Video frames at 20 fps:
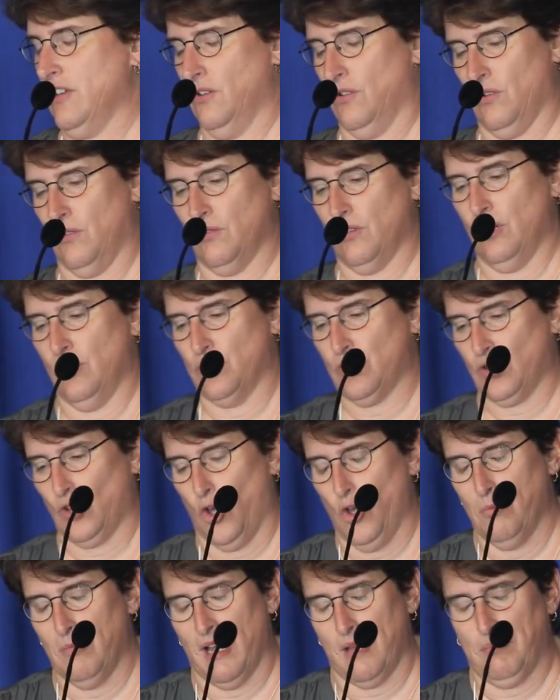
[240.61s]
who
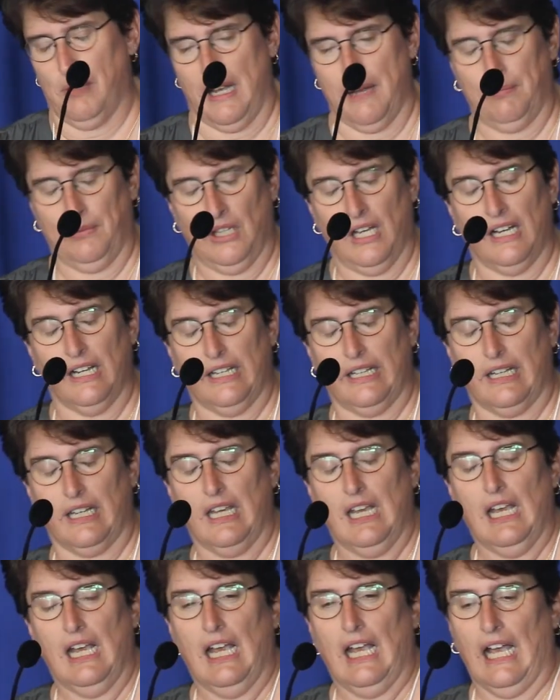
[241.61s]
stole my pipeline.
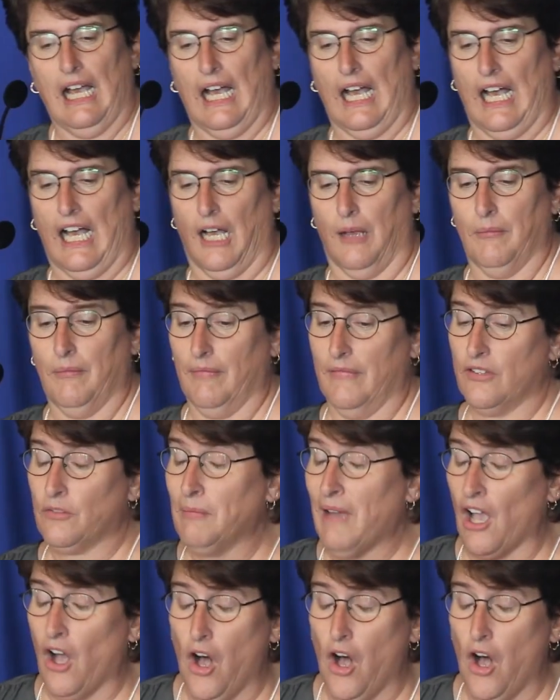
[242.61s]
This is my